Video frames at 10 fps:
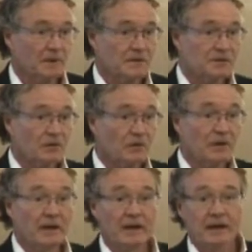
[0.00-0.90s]

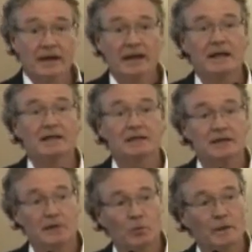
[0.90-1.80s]
So
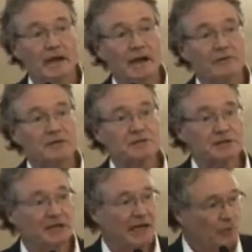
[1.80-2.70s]
we have this
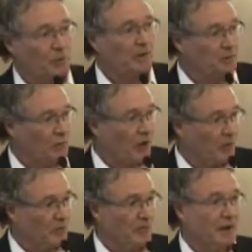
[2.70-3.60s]
inequity
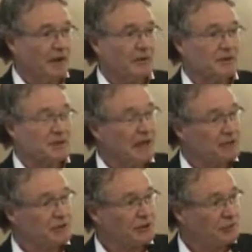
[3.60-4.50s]
problem that's
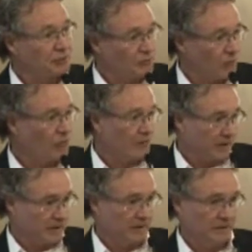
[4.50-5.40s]
actually
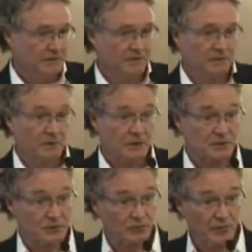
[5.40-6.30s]
growing
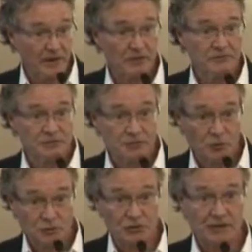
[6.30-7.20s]
because the rate of
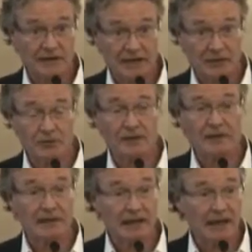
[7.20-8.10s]
social inequity
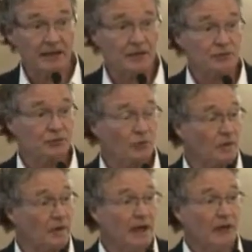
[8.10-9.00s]
in Canada is
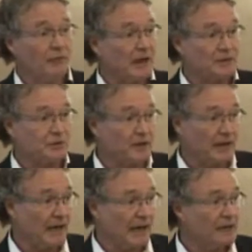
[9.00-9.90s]
growing faster
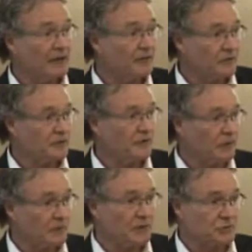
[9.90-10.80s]
than any other
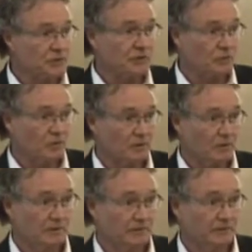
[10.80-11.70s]
developed country in the world.